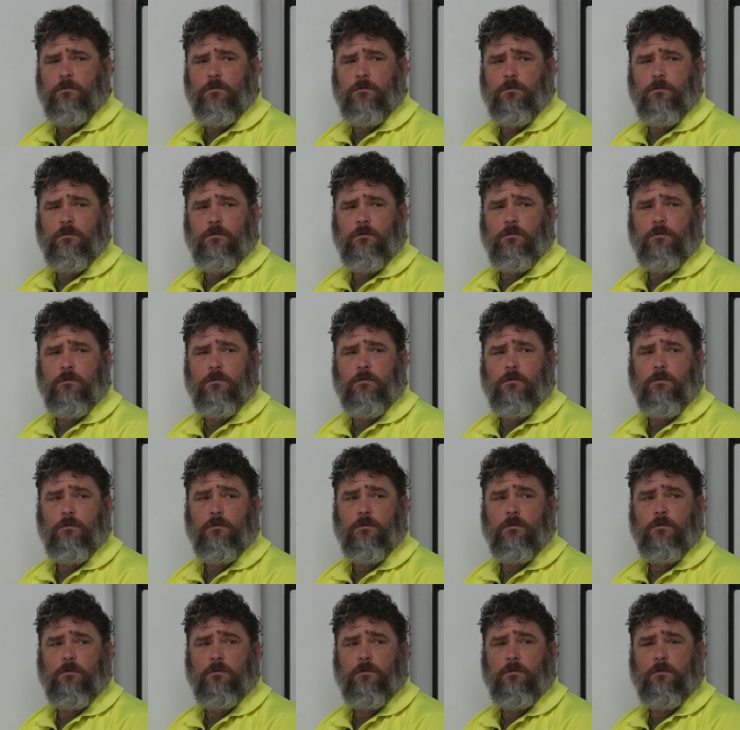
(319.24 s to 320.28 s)

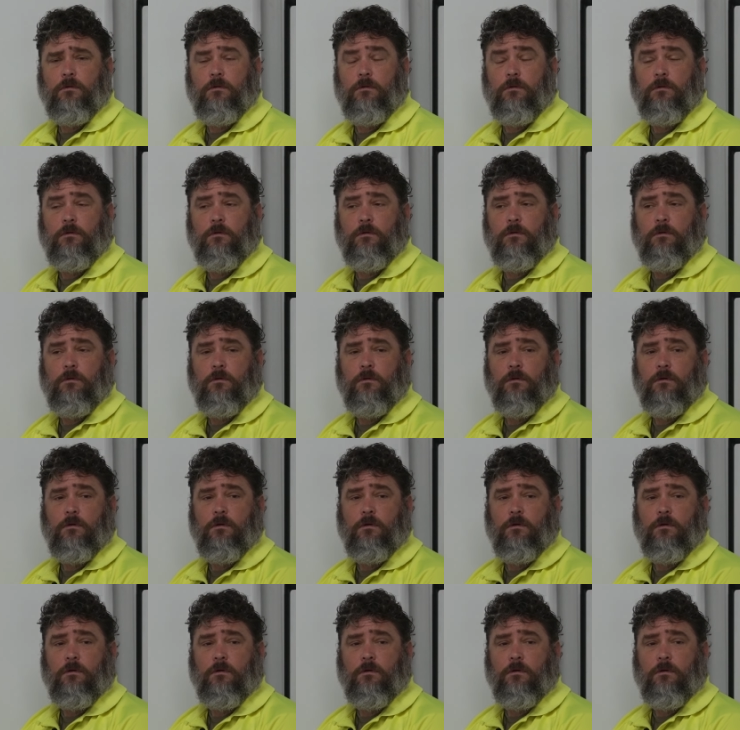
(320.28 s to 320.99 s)
No one is speaking in this clip.